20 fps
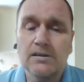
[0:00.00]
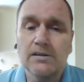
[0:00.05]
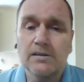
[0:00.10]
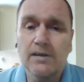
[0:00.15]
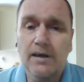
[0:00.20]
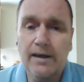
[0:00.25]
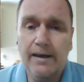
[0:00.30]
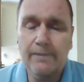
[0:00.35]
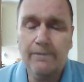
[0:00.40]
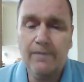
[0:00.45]

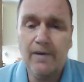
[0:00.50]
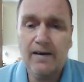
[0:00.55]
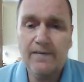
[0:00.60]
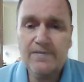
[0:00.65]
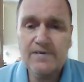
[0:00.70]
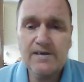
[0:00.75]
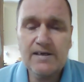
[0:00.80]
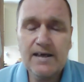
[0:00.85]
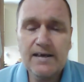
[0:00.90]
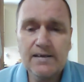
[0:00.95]
Right, I've
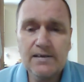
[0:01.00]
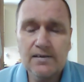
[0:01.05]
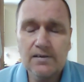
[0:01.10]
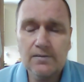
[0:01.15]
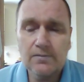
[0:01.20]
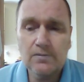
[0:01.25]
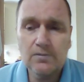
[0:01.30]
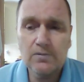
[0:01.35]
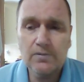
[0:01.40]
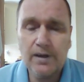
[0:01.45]
said
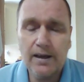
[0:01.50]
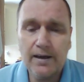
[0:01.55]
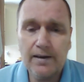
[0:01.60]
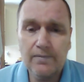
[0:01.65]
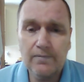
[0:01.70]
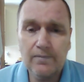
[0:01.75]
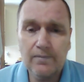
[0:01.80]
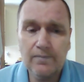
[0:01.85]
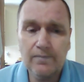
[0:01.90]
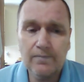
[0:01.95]
all that
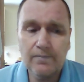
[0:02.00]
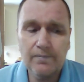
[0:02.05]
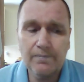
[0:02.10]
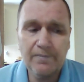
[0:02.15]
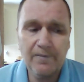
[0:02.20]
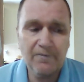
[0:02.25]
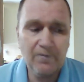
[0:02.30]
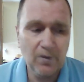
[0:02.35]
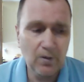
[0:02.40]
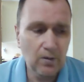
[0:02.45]

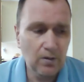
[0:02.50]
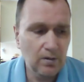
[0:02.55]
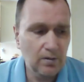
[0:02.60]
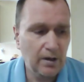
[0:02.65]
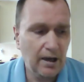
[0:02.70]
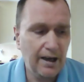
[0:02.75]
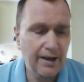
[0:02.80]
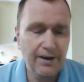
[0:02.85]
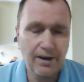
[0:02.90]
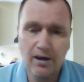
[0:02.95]
before,
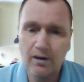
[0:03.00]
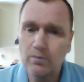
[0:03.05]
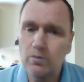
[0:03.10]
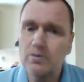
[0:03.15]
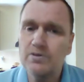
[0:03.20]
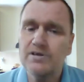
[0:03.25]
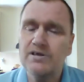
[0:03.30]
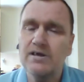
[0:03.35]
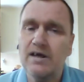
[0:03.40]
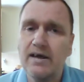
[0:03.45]
and I will
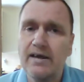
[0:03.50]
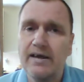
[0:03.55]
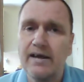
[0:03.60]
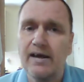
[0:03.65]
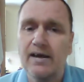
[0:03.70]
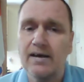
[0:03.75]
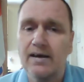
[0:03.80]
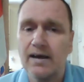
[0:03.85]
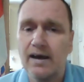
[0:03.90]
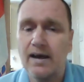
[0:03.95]
say it
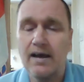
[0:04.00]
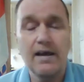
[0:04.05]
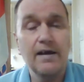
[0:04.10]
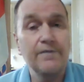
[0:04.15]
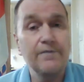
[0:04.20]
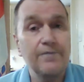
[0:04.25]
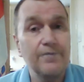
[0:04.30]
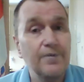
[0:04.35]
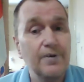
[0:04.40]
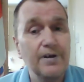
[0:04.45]

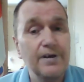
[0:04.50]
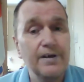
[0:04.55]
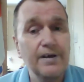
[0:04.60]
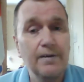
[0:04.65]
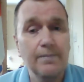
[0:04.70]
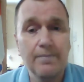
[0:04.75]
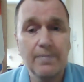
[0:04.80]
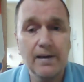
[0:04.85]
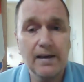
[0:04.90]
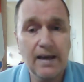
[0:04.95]
every
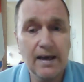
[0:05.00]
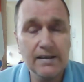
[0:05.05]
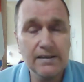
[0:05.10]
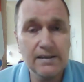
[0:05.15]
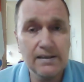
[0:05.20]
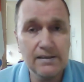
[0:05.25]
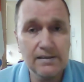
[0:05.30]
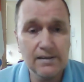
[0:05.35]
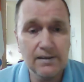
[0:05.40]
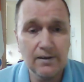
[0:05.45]

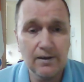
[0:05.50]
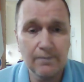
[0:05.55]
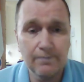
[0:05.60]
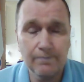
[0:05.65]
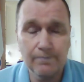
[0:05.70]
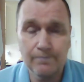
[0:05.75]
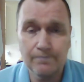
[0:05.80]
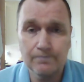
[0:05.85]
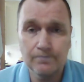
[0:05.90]
bloody time,